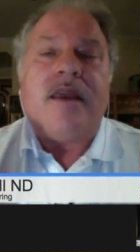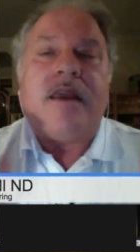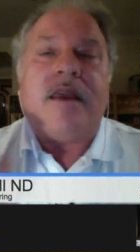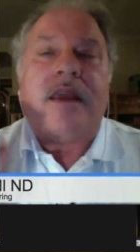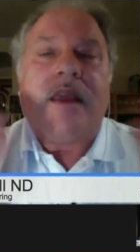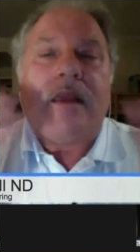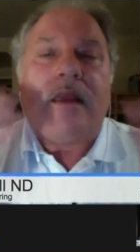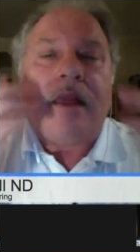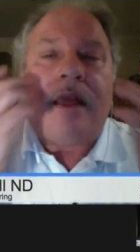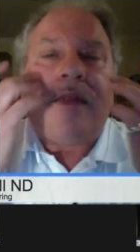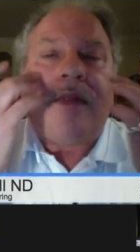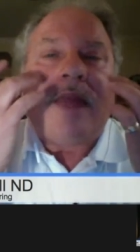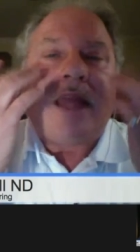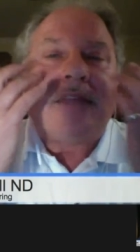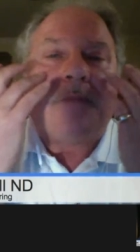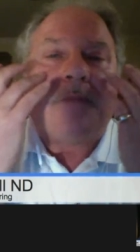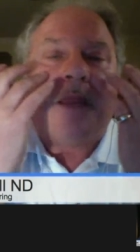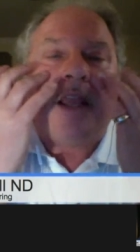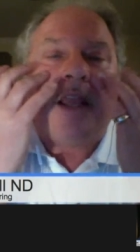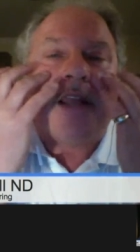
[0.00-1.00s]
and that's
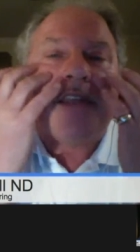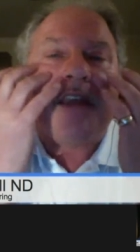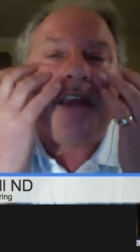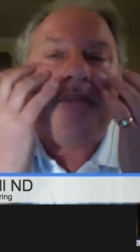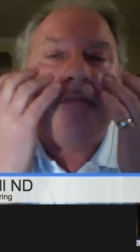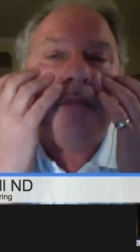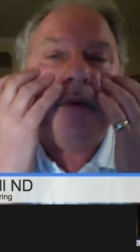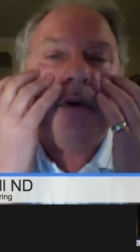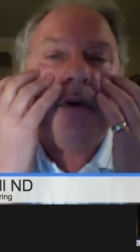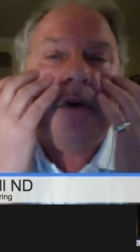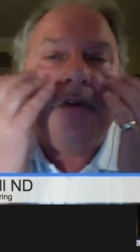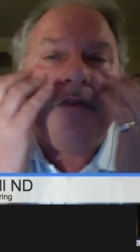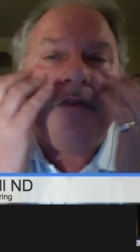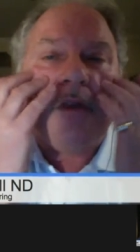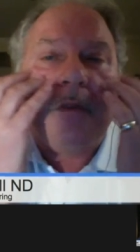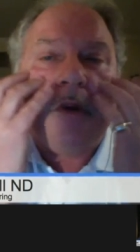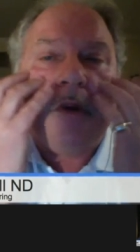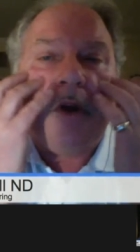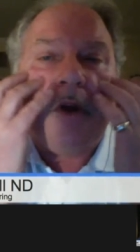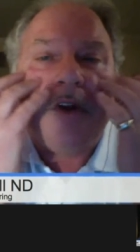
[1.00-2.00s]
because I've moved
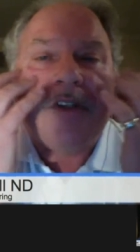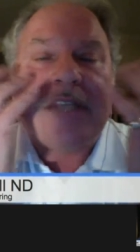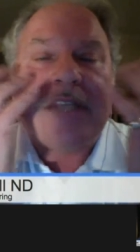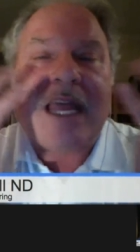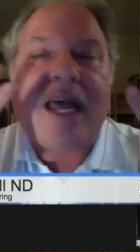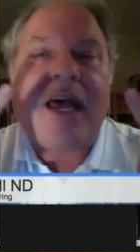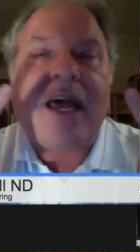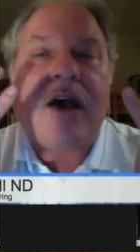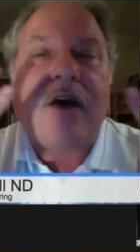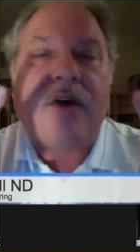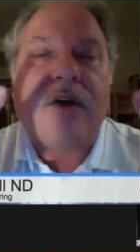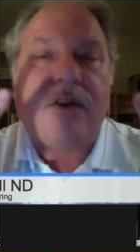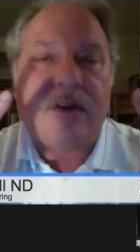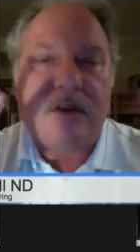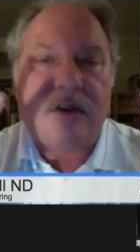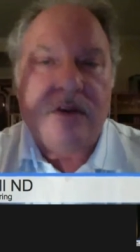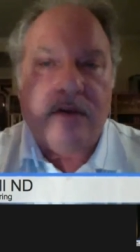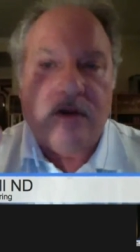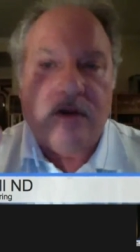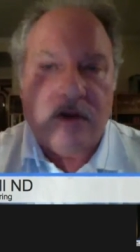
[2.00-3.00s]
the bones out
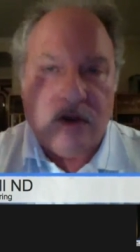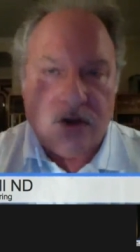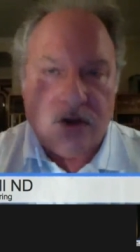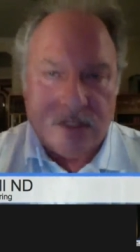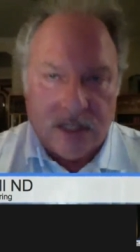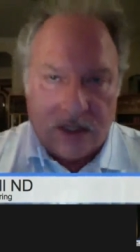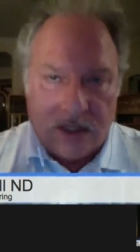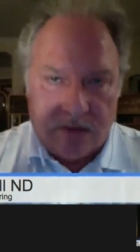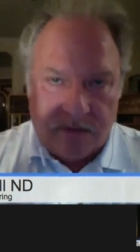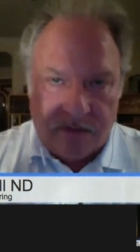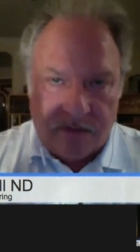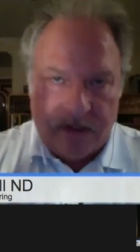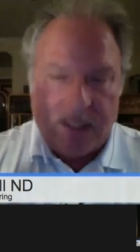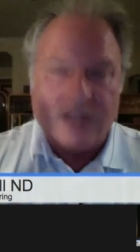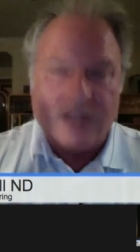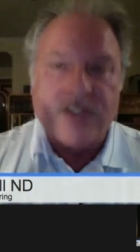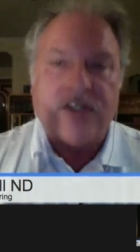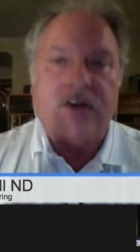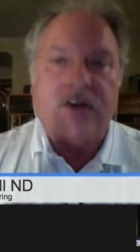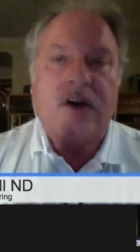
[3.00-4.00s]
using the
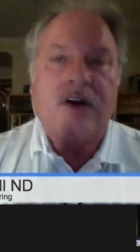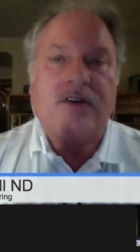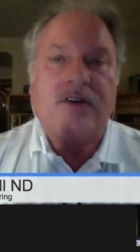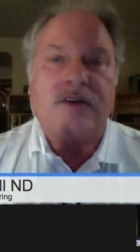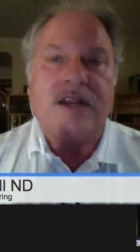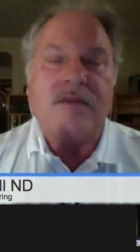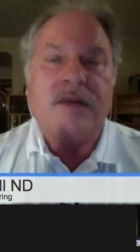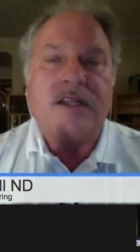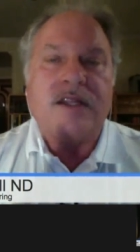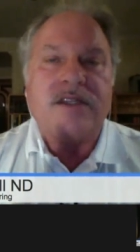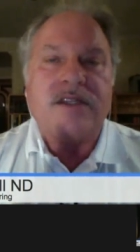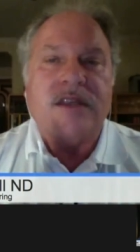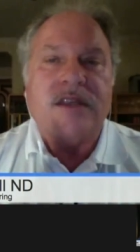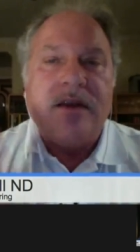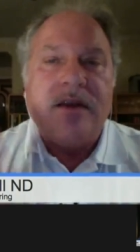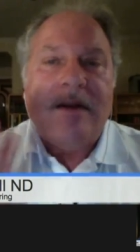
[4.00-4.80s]
N C R treatments.